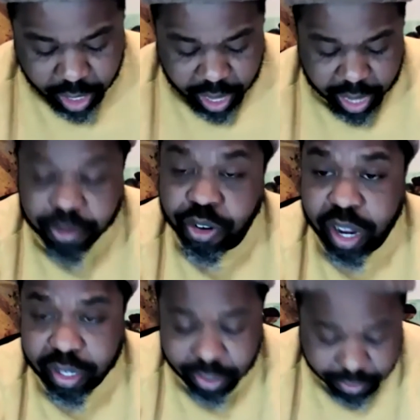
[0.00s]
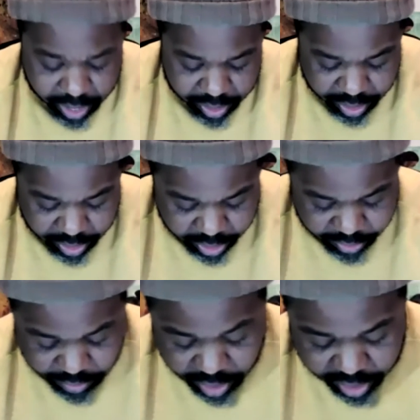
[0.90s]
I'm trying to write a
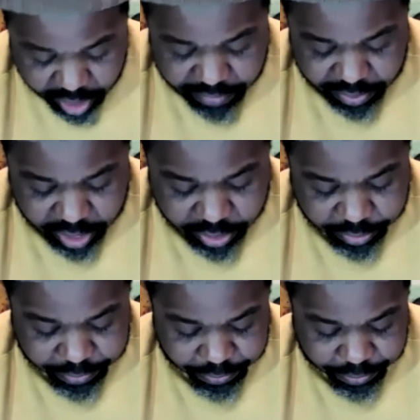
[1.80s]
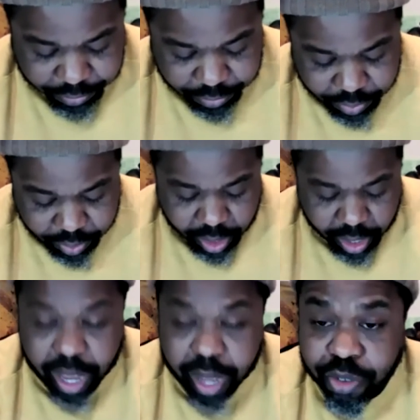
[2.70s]
love letter.
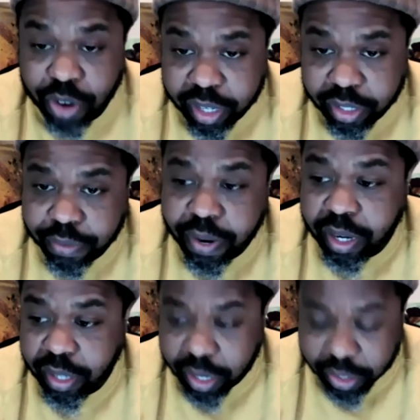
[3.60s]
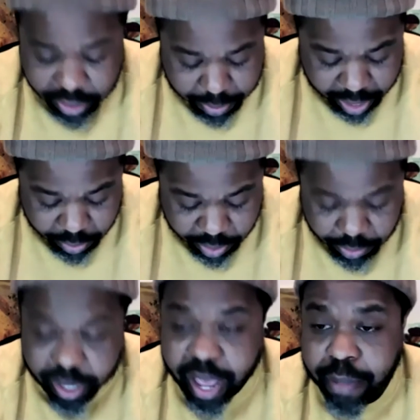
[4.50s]
I'm trying to write a letter about what
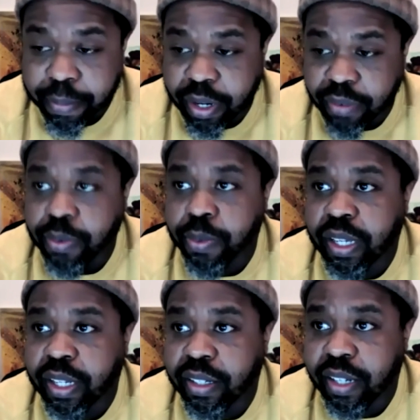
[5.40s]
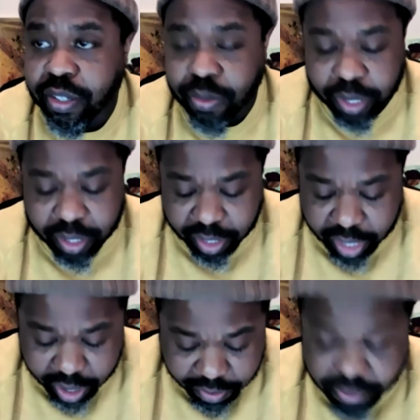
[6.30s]
would happen if we would contend with and
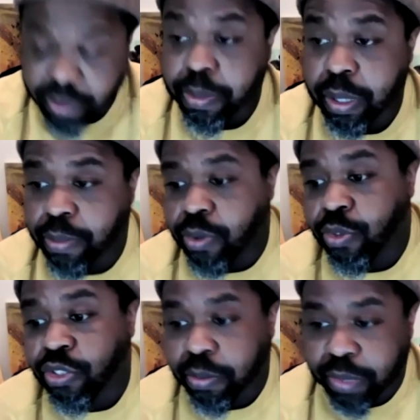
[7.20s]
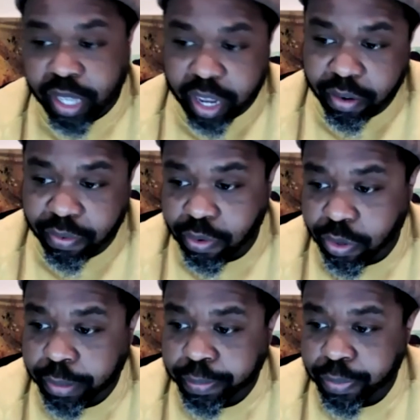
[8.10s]
care for the people who should be cared
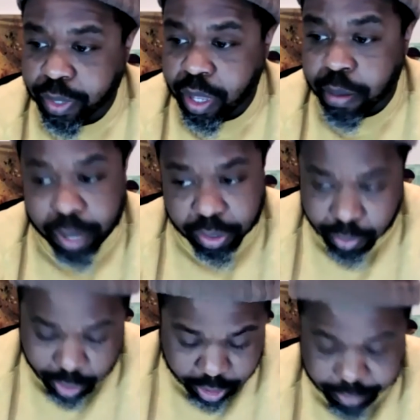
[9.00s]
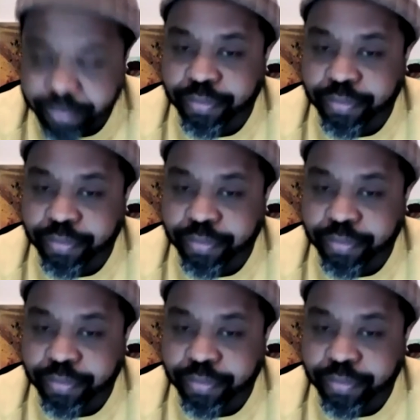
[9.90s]
for, but were